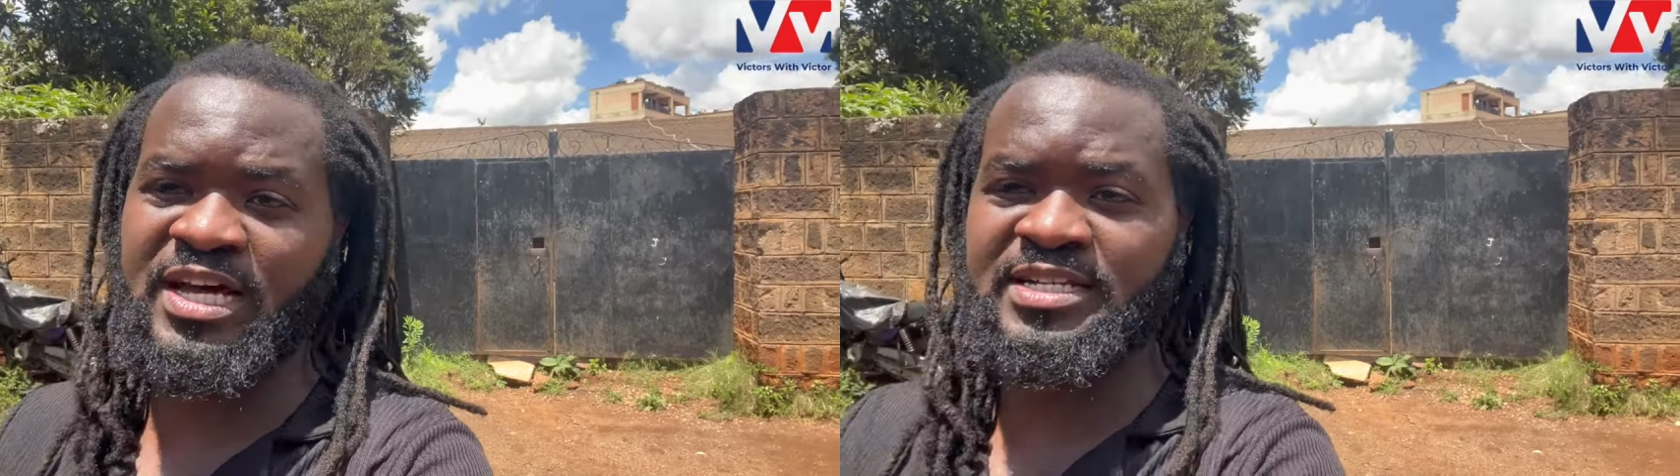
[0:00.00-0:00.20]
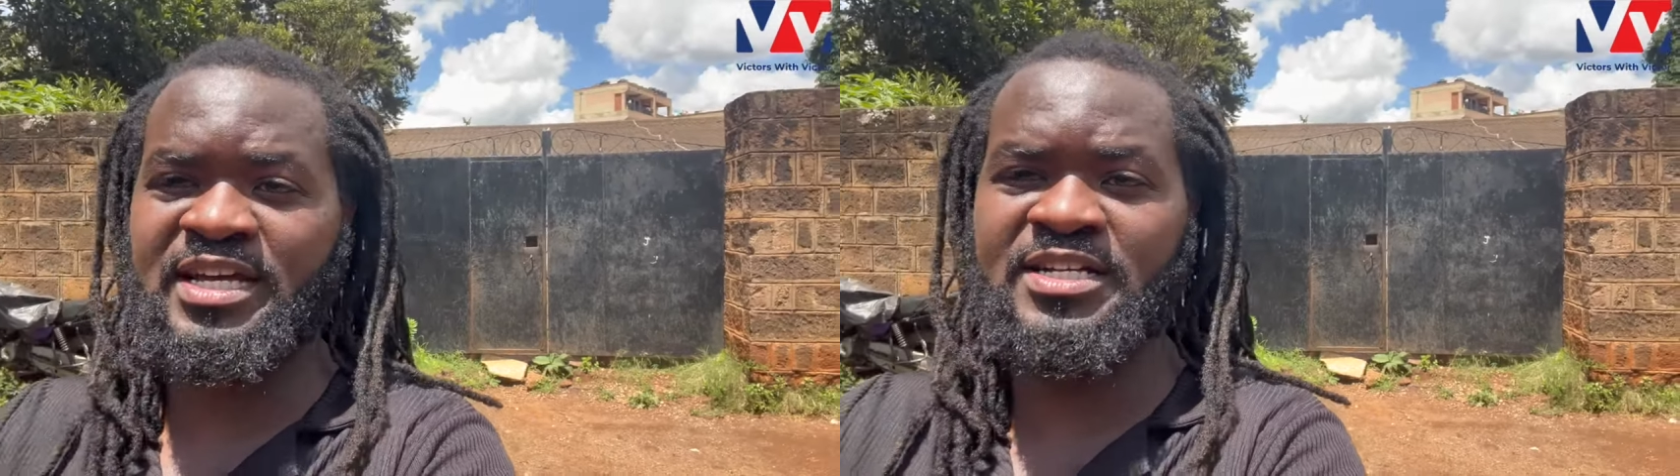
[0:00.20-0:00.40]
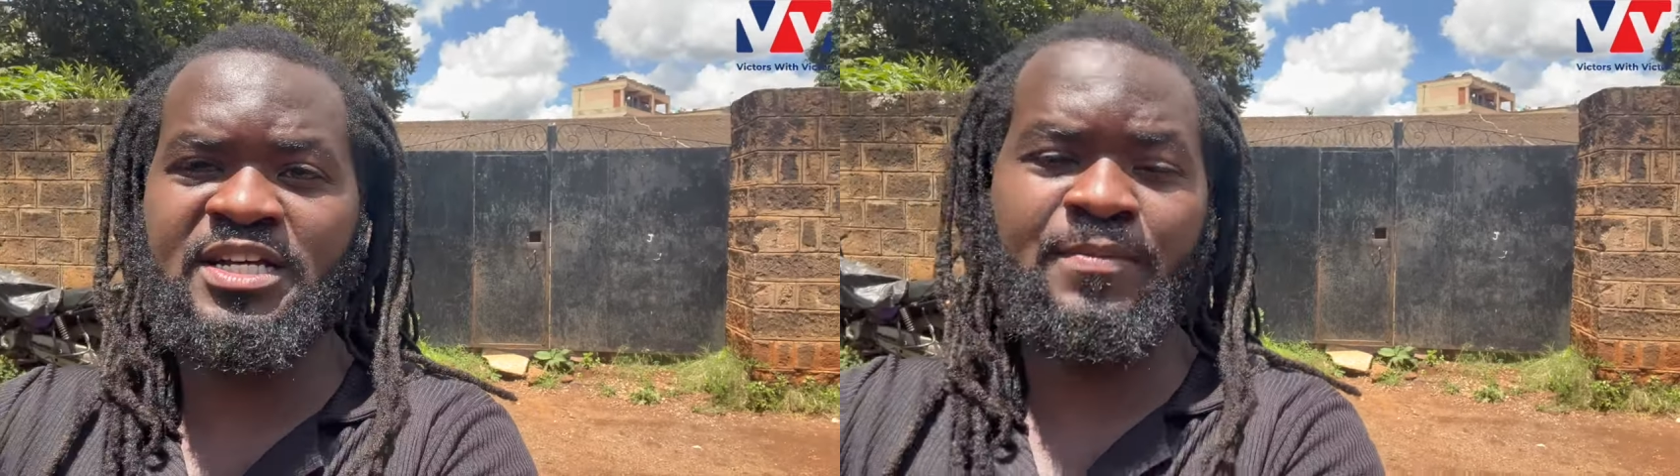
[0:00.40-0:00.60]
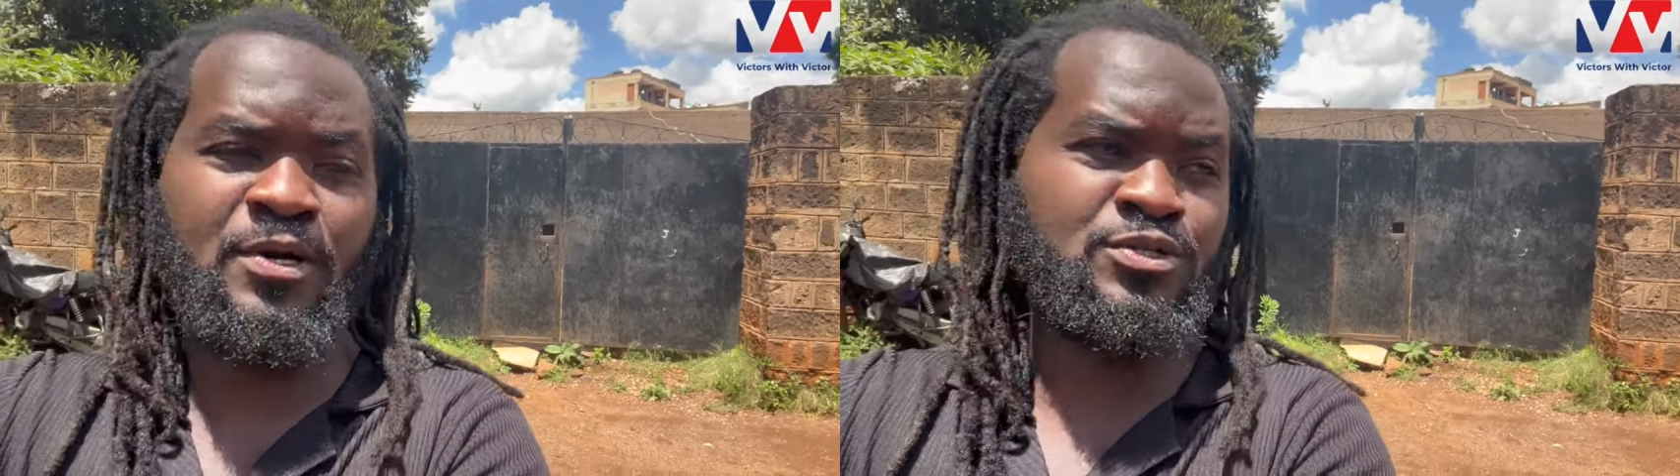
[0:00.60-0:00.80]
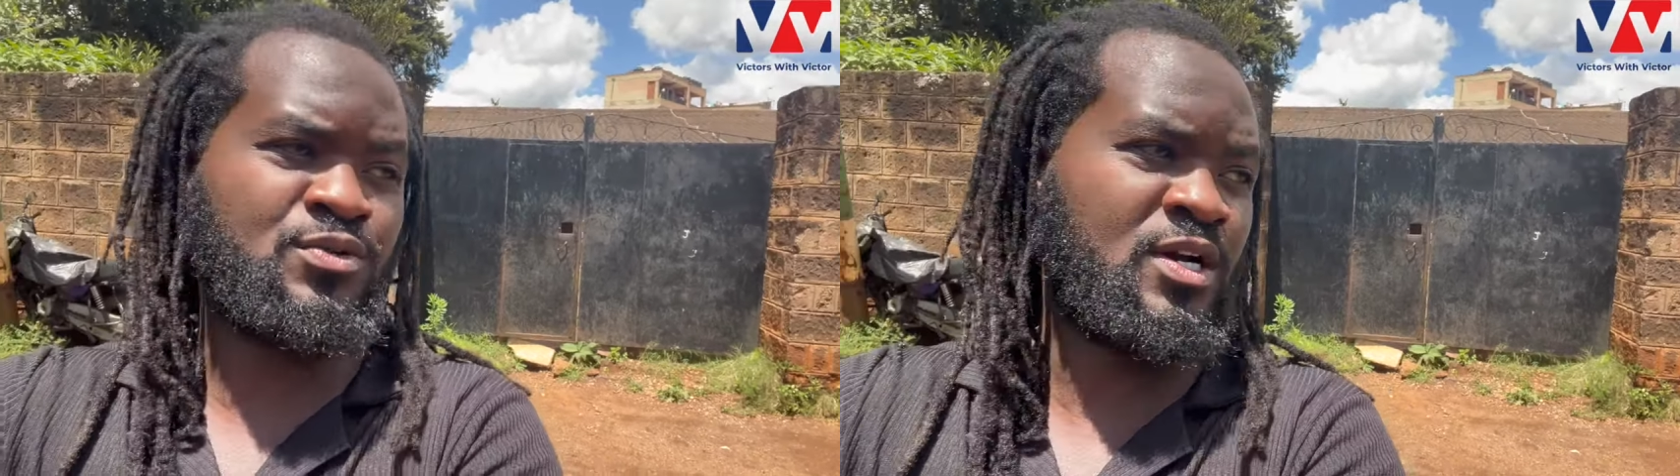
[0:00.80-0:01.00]
at that time I
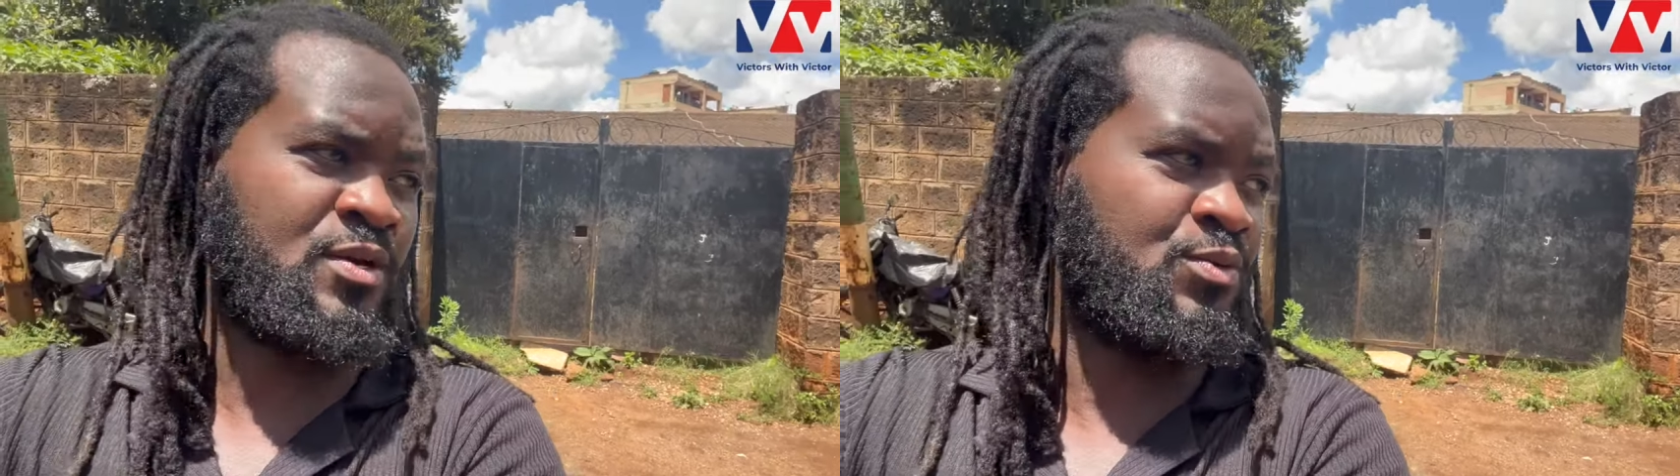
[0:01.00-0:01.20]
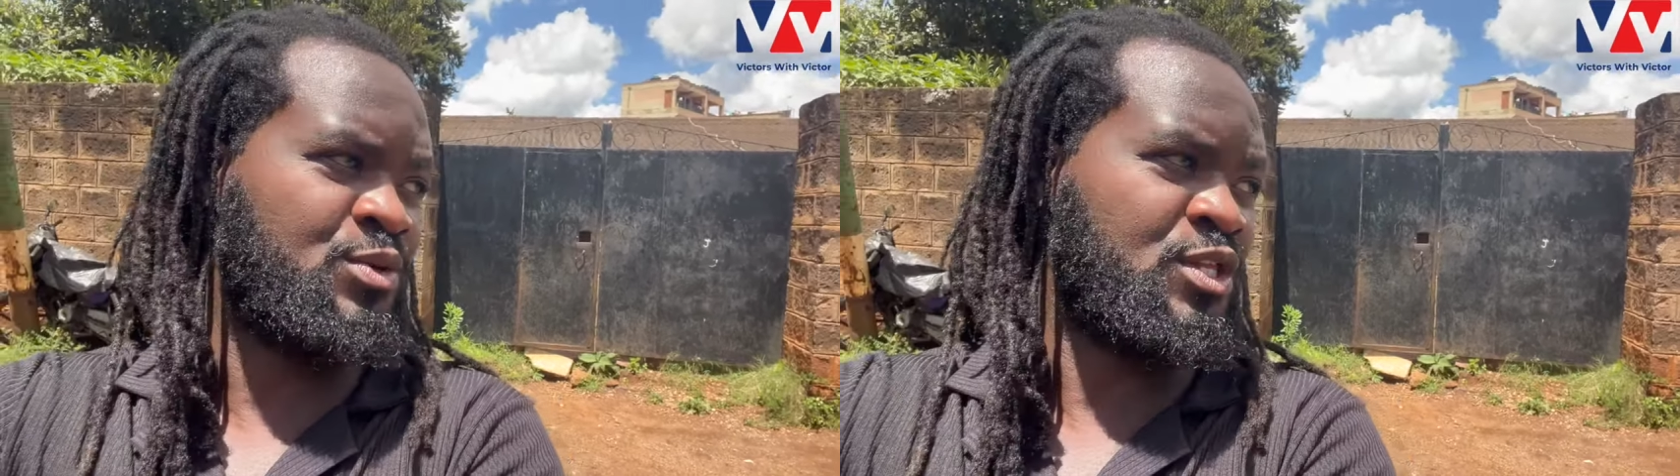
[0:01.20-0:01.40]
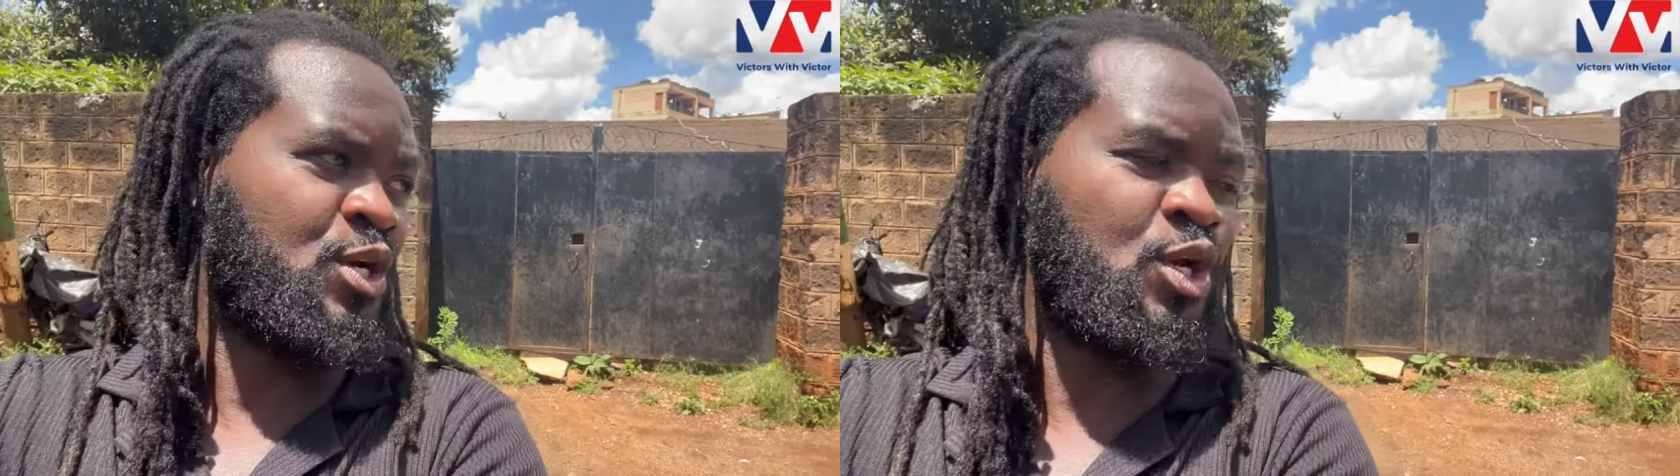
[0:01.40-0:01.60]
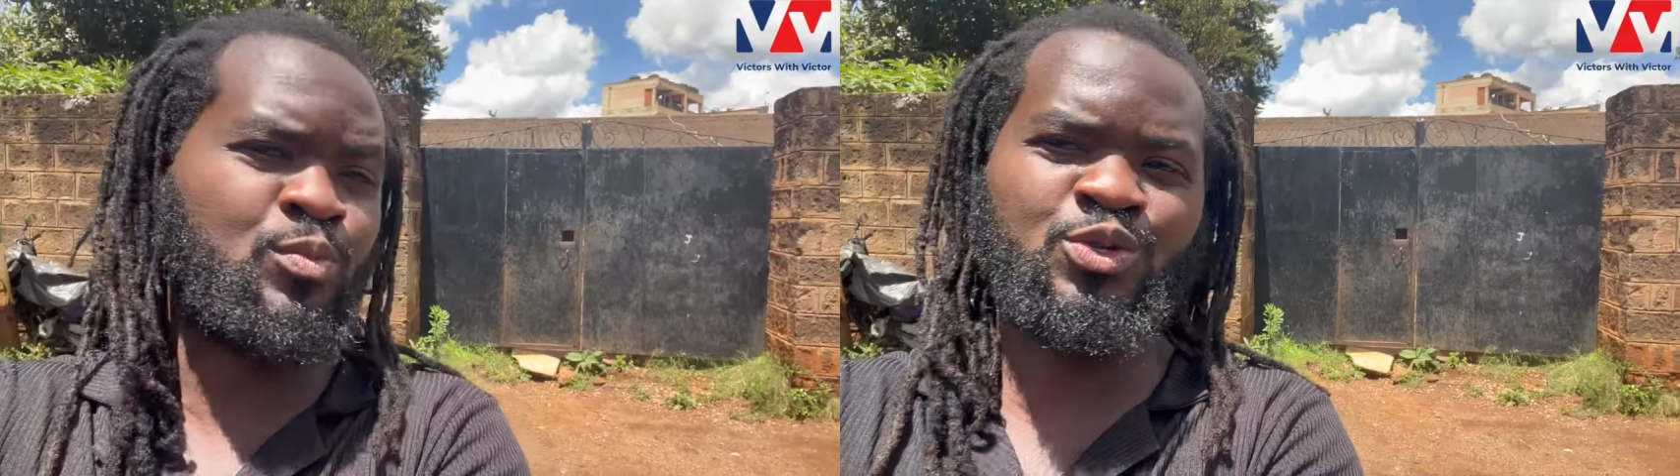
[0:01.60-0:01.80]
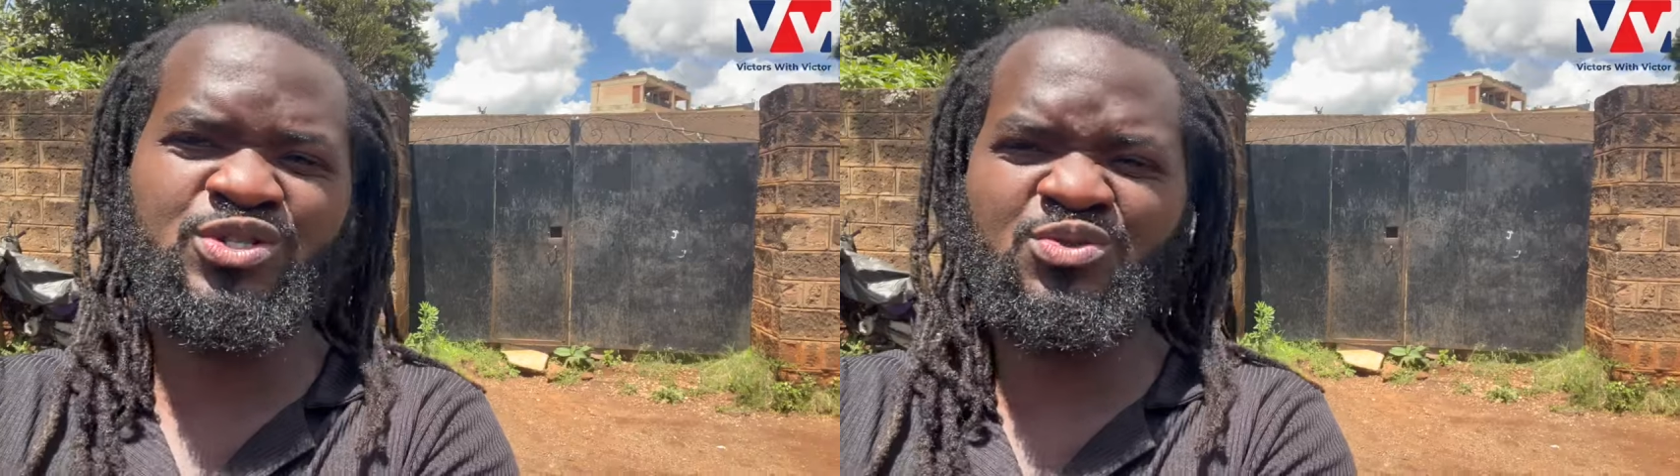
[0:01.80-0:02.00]
was working with almost